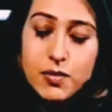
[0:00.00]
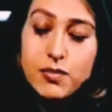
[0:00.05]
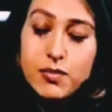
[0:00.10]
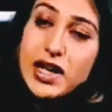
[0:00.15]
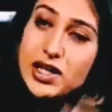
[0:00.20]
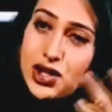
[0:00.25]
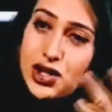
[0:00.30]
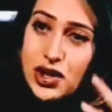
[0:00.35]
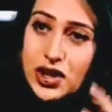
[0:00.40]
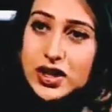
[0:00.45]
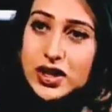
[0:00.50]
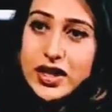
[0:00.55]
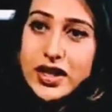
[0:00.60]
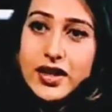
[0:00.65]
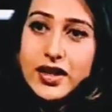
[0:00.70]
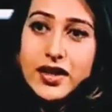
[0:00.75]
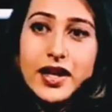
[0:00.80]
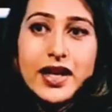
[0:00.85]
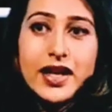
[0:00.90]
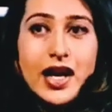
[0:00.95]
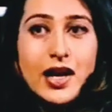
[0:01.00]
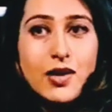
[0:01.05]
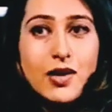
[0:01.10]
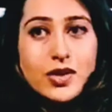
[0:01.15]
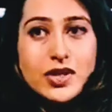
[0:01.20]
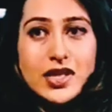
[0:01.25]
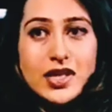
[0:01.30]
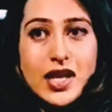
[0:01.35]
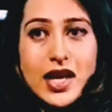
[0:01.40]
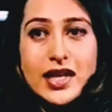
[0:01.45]
much earlier, and I
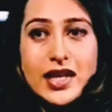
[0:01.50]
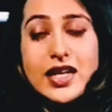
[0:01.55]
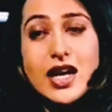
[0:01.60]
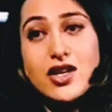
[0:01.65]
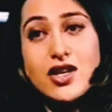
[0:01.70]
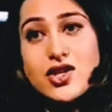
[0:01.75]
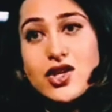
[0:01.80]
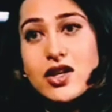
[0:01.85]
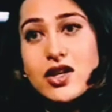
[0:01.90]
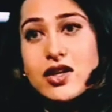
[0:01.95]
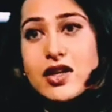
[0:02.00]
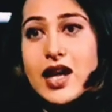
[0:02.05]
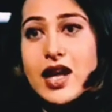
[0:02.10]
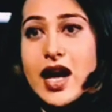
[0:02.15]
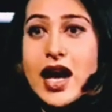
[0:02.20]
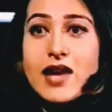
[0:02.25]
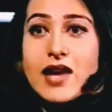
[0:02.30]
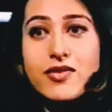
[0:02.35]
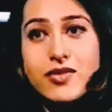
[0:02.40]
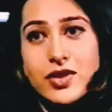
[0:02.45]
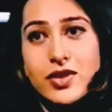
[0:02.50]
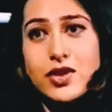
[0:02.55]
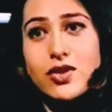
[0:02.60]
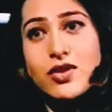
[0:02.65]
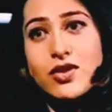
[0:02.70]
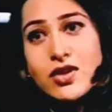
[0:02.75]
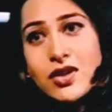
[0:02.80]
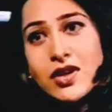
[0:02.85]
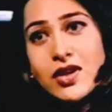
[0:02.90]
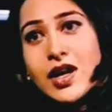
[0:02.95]
was like, yeah, Shankar, I have,
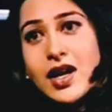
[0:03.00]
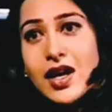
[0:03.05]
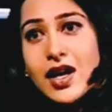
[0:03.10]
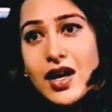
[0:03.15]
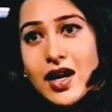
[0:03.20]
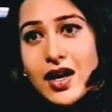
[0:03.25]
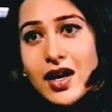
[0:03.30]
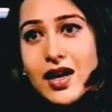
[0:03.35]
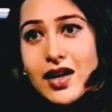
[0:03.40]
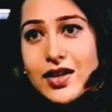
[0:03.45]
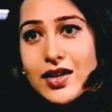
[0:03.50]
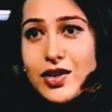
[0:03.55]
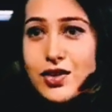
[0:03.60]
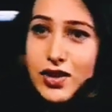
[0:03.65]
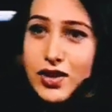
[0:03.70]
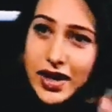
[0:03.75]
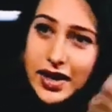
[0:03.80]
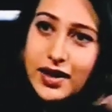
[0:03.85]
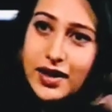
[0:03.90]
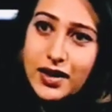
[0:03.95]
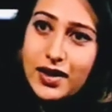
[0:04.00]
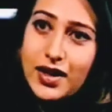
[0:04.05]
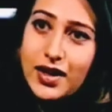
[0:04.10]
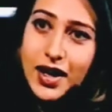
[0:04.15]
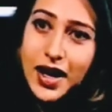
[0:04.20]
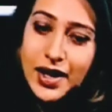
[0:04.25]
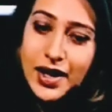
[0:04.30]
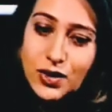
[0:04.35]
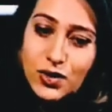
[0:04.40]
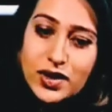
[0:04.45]
like,
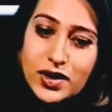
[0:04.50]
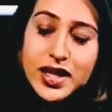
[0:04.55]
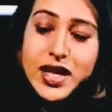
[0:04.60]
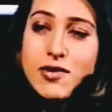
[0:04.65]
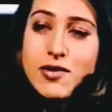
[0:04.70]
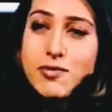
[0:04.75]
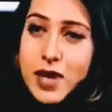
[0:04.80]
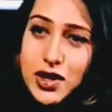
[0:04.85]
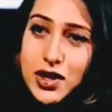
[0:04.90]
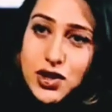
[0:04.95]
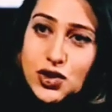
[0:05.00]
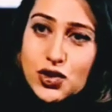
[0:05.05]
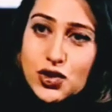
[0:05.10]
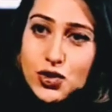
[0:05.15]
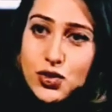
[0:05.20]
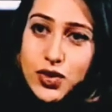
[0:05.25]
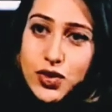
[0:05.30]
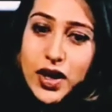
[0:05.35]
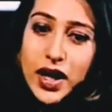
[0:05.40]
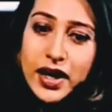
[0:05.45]
I don't think I have much to do.